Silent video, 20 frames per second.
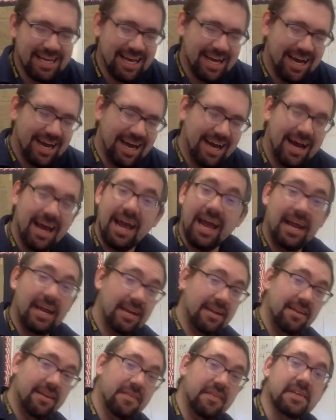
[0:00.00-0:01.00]

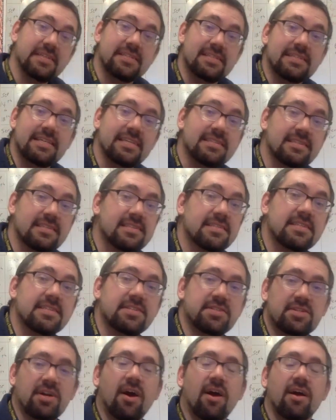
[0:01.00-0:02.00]
And this is the
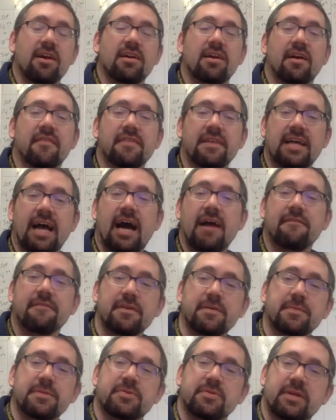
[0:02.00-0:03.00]
start of the
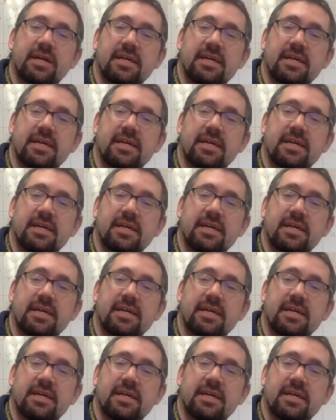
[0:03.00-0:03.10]
conflict between